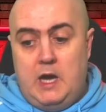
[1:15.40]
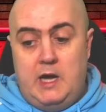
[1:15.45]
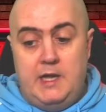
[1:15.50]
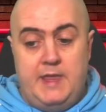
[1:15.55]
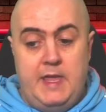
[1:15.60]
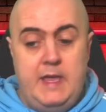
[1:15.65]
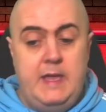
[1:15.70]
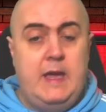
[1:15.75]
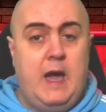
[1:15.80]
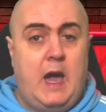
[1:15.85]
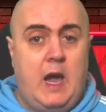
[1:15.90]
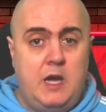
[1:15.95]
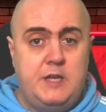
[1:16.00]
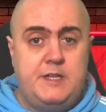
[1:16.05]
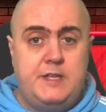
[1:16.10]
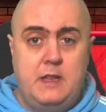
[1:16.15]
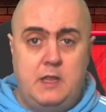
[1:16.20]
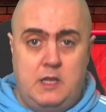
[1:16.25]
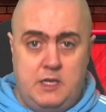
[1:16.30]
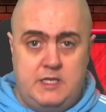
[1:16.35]
I think
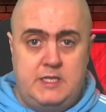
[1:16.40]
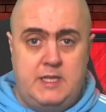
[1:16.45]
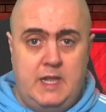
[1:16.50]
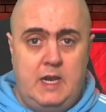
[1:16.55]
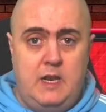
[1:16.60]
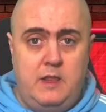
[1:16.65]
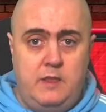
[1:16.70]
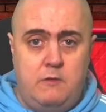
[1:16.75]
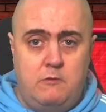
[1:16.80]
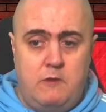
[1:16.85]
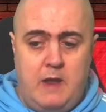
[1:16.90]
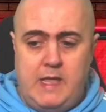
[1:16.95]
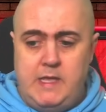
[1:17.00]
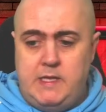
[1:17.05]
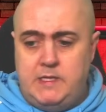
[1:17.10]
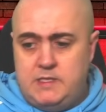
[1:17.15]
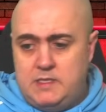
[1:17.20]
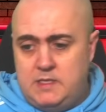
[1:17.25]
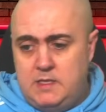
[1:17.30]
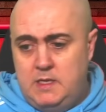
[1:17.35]
Arsenal are still in the
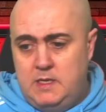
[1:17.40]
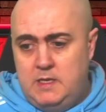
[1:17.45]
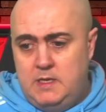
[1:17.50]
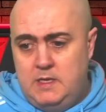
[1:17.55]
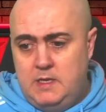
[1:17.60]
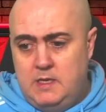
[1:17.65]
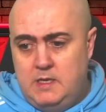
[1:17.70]
race.